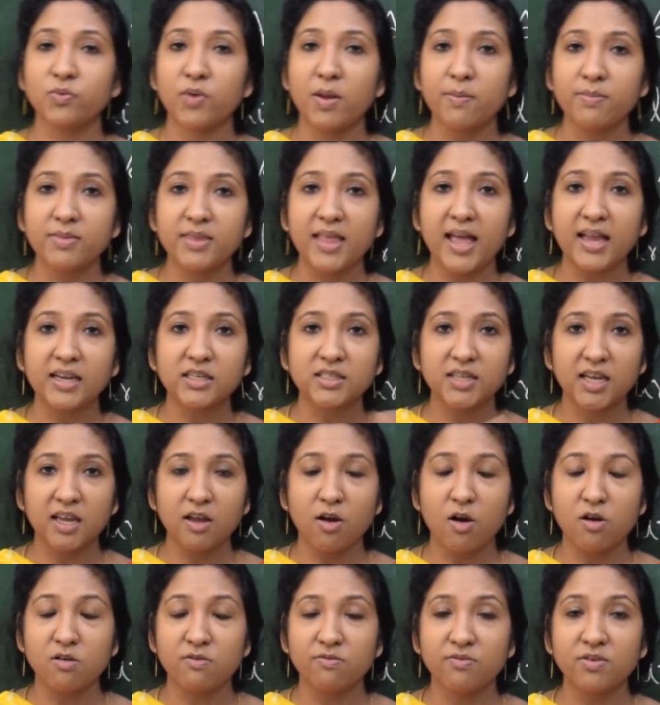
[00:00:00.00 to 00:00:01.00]
from that day
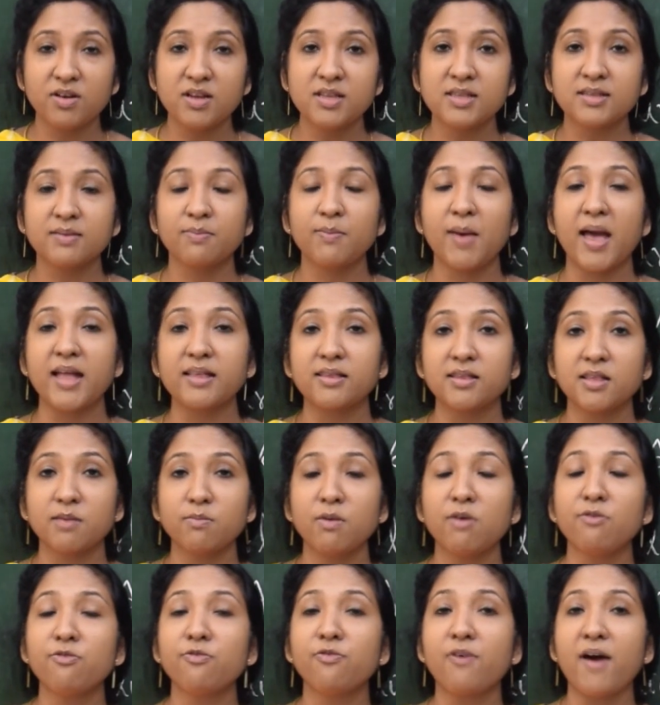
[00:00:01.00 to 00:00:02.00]
onwards,
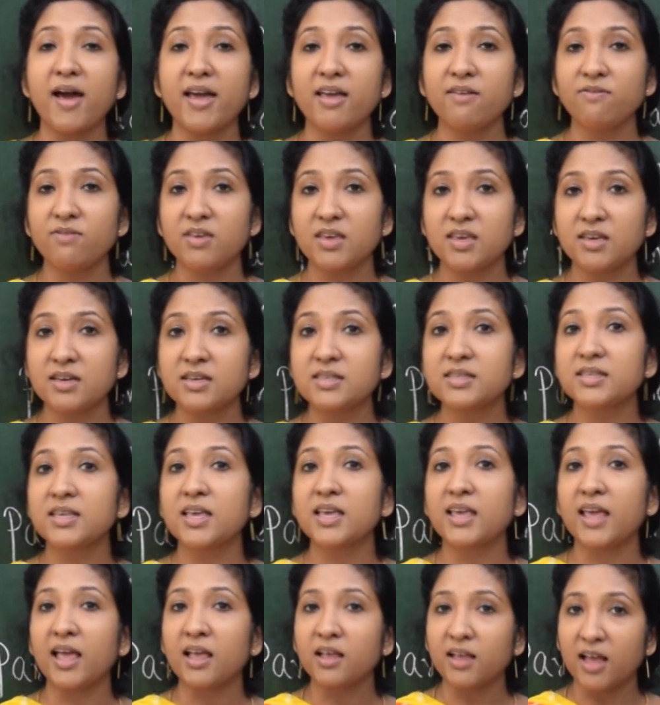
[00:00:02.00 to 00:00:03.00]
maximum 5 years
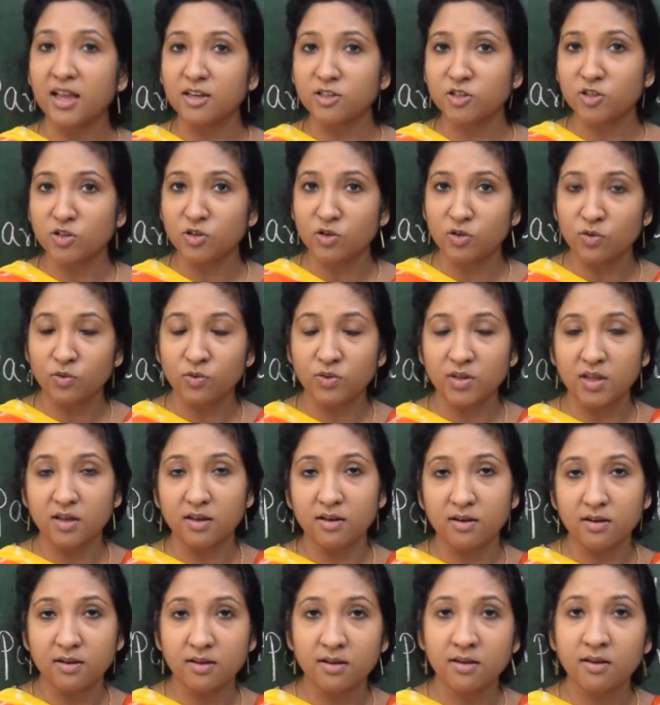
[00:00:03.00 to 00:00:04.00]
he can continue
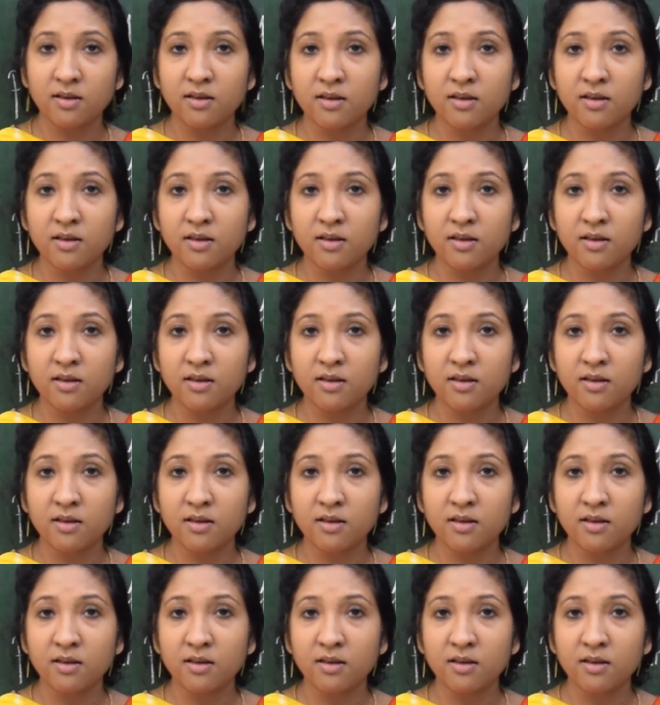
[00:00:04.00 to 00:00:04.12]
there.